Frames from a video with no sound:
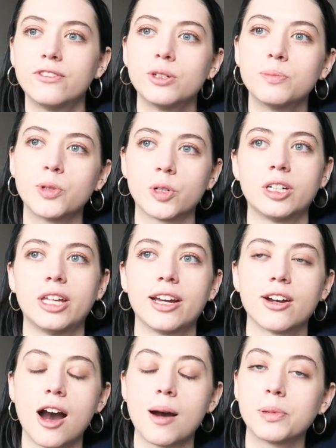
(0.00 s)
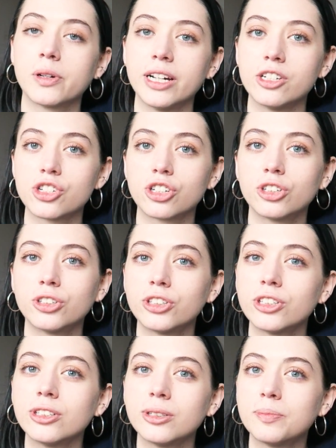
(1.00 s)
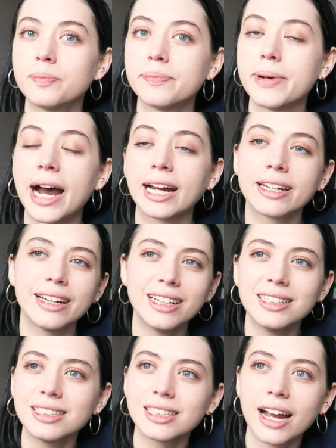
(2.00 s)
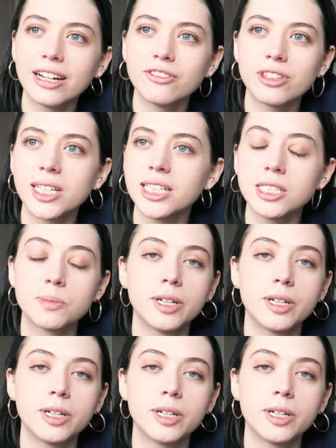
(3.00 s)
the more like operational back end kind of things,